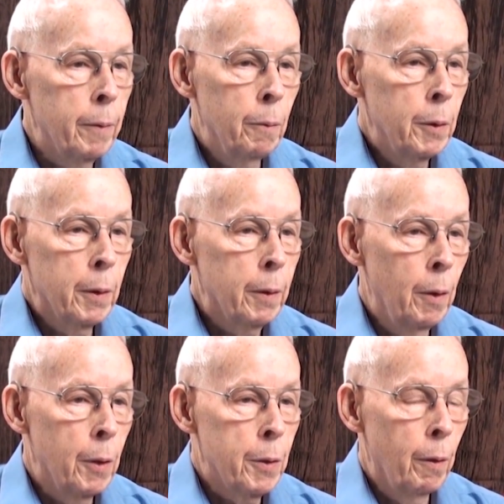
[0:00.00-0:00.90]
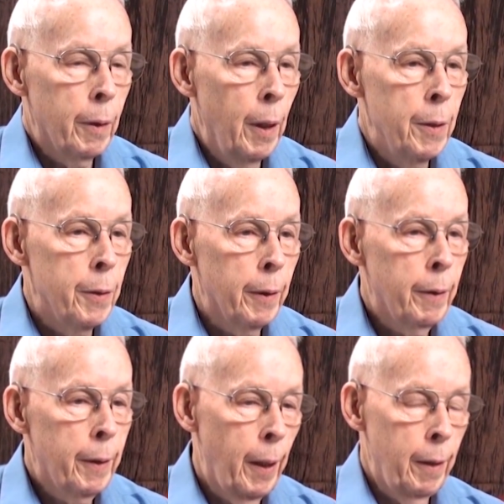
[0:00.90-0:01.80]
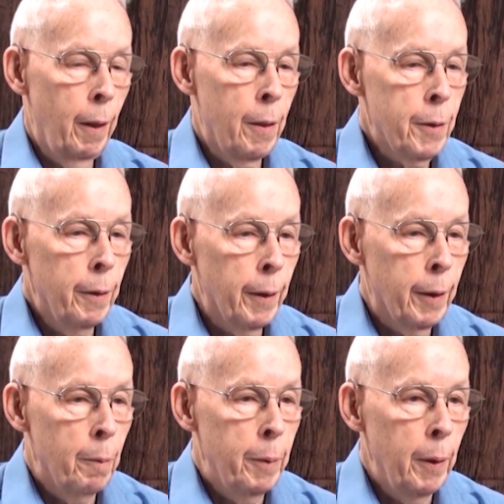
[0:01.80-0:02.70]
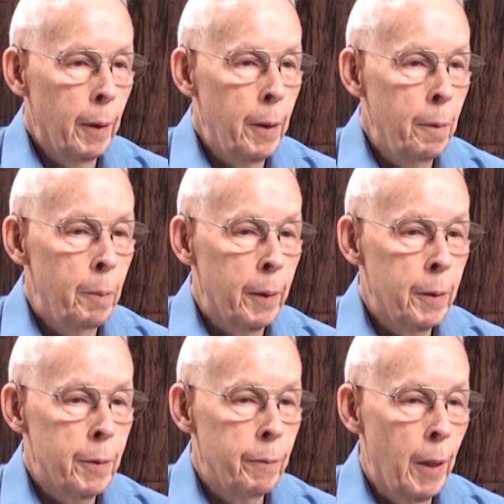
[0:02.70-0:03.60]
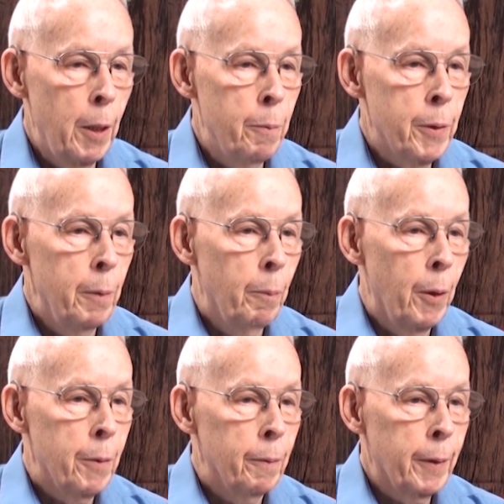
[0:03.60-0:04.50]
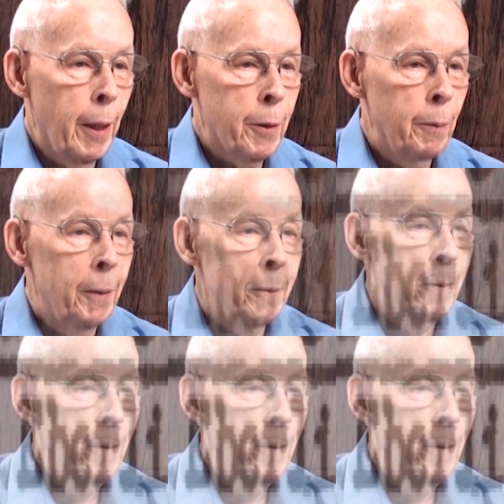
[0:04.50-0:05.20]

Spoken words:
Of course, it caused all kinds of chaos in the company later because of 90% marginal tax rates,